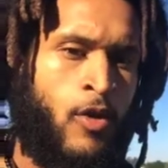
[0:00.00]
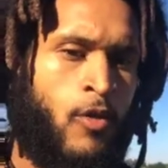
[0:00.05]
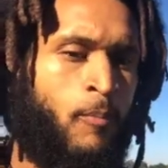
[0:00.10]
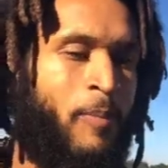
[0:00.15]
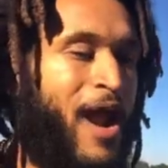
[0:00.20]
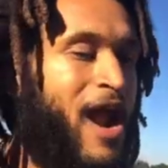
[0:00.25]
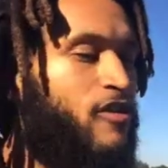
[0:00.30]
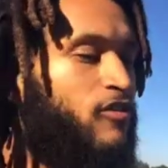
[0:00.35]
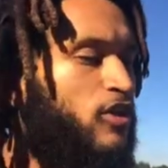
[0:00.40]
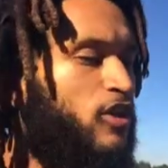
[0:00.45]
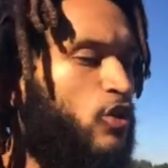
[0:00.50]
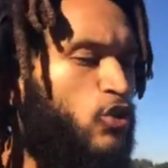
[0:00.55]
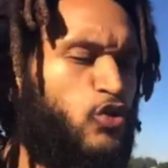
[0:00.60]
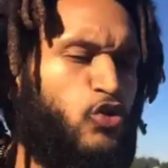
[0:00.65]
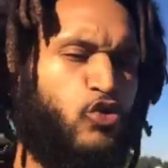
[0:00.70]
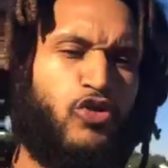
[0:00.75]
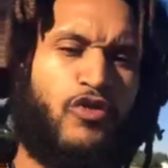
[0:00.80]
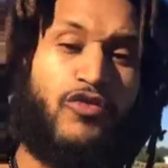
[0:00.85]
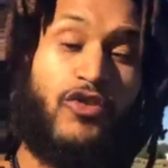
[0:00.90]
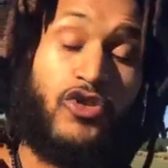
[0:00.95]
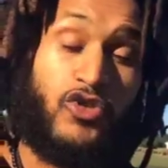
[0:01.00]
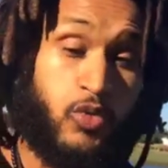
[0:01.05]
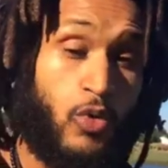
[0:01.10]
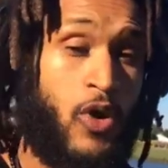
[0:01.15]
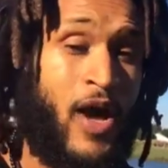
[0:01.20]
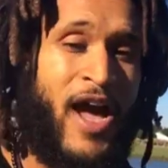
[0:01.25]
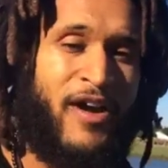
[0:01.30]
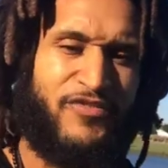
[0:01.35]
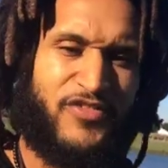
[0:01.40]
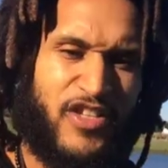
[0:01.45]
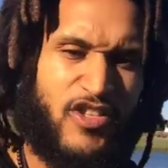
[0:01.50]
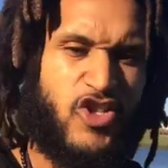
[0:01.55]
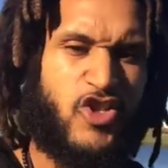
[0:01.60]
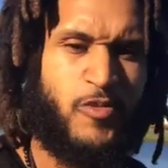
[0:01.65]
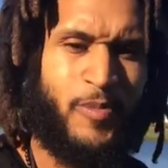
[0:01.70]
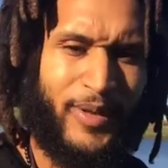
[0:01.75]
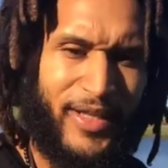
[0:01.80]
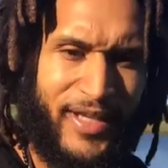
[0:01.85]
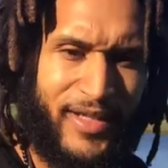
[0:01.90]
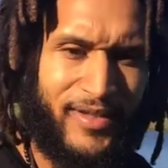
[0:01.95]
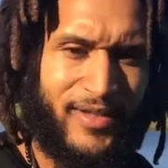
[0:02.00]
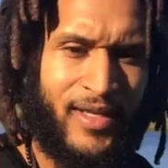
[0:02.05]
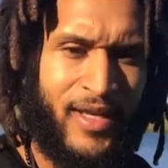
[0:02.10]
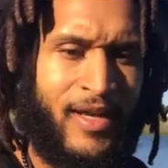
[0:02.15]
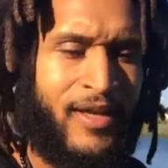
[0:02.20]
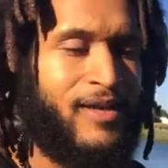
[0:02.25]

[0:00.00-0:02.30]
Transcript: parallel universe will have to split.